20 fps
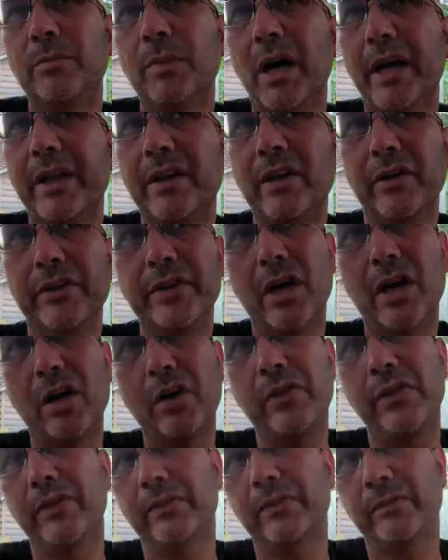you might not
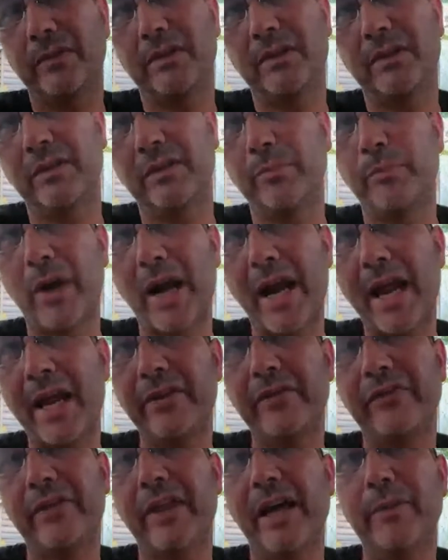know the
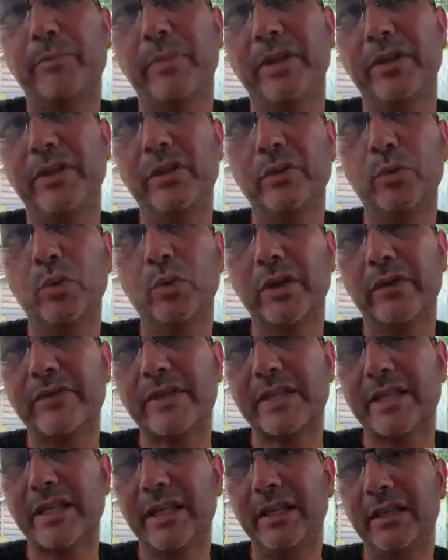brand of that, but you will
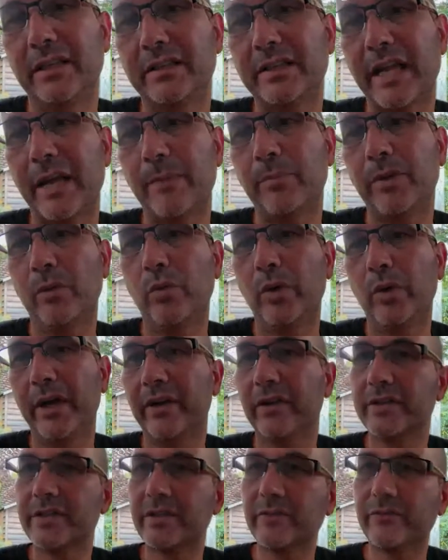have seen the template
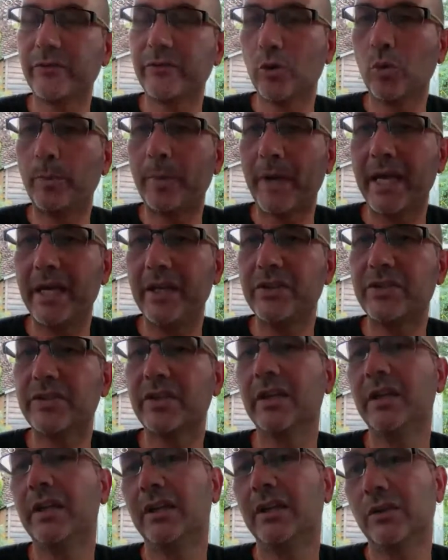where it's a full
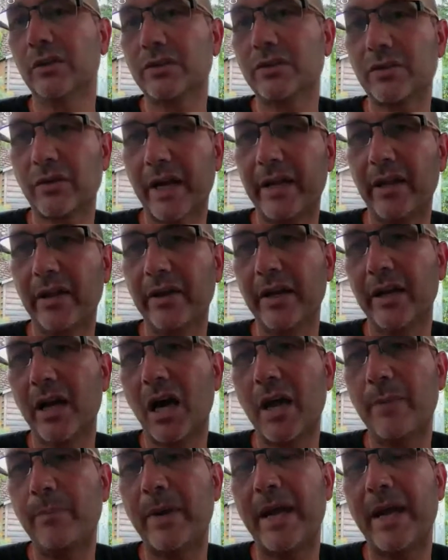page, looks great on
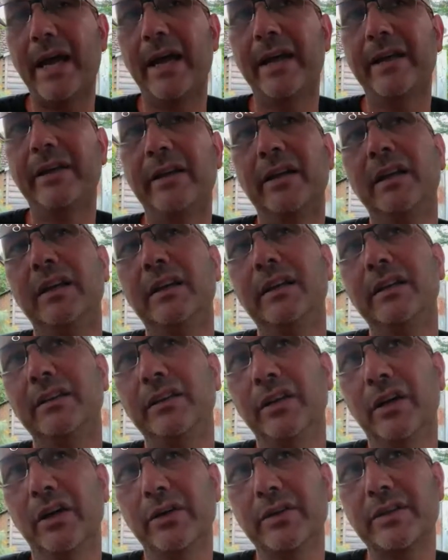an iPad.
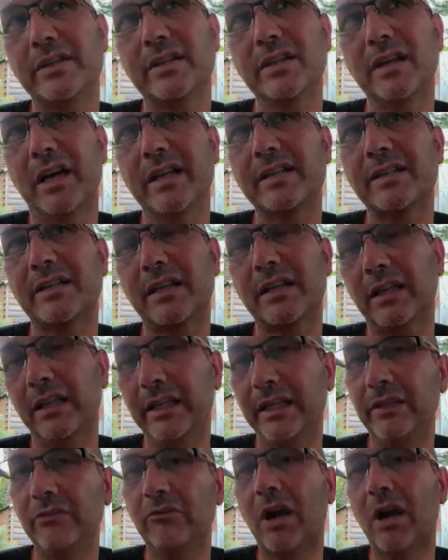It's nice,
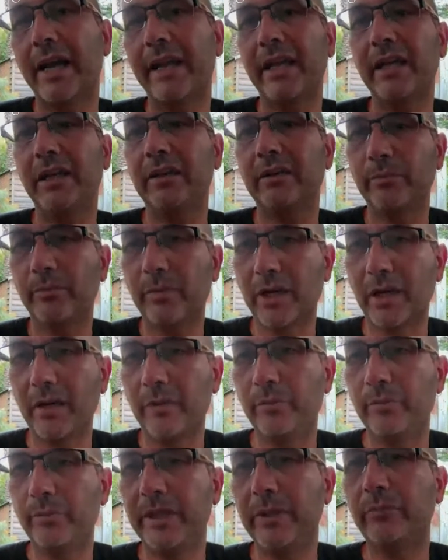clean writing,
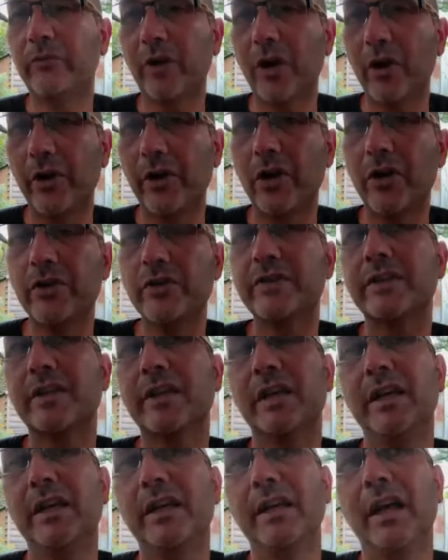big
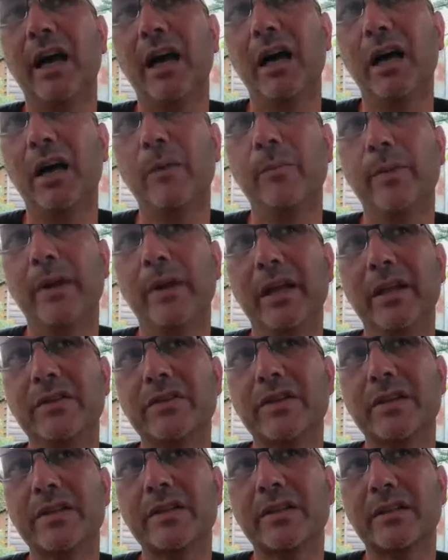photos,
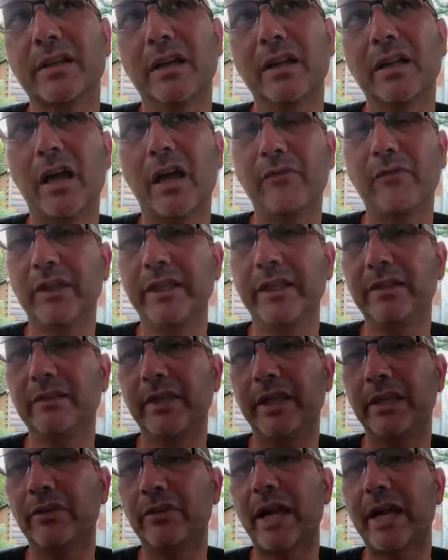and just a
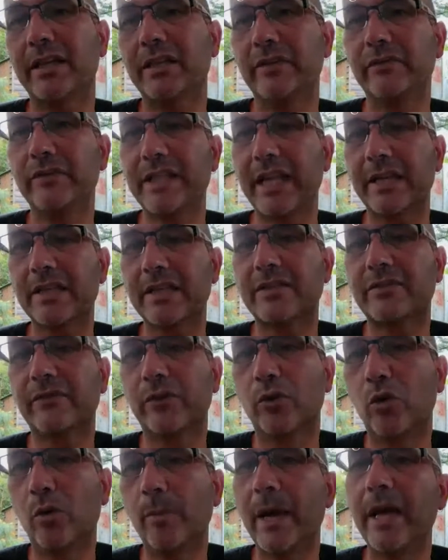lovely interactive
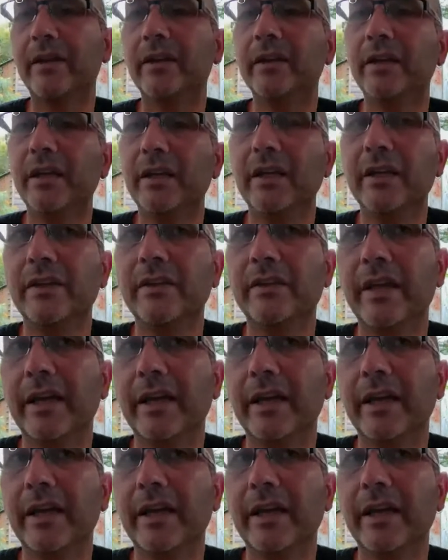text format